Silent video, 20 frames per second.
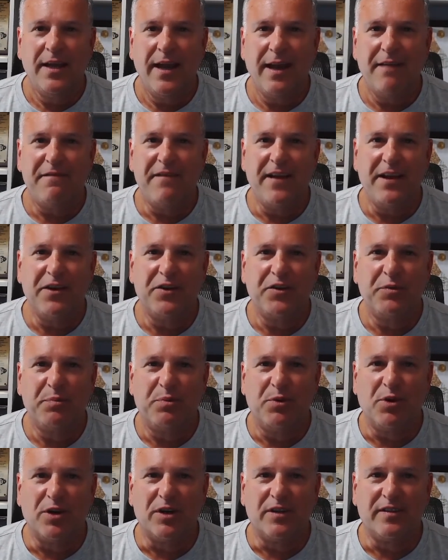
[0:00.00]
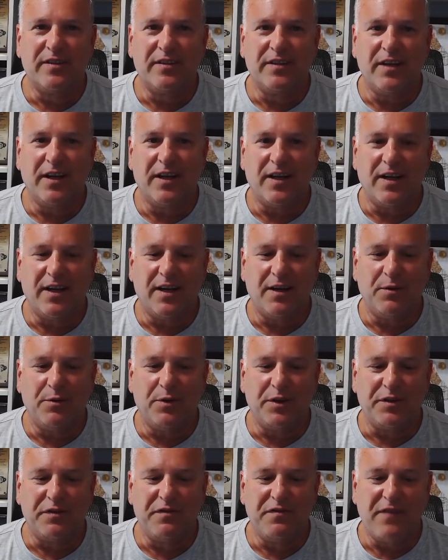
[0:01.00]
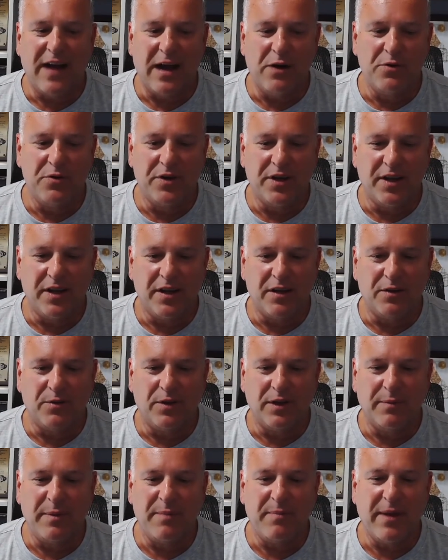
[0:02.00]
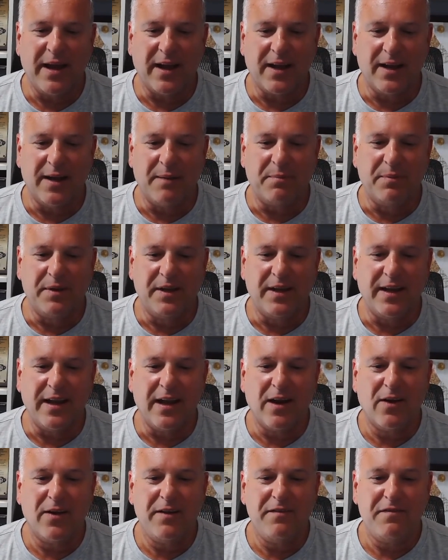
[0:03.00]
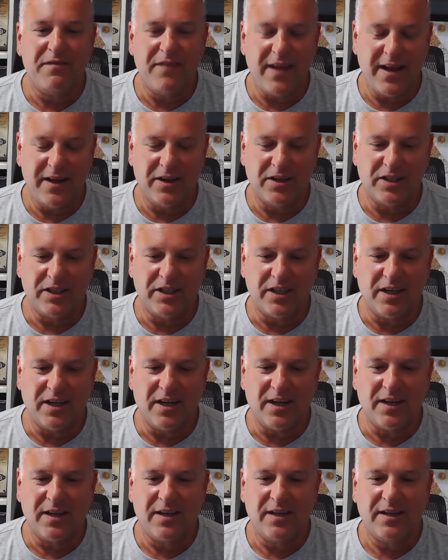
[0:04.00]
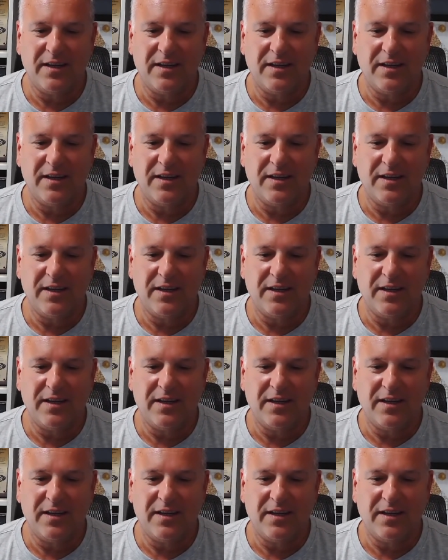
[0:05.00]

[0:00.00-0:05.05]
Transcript: Yeah, VaynerSports was founded. Well, let me back up. Gary Vaynerchuk,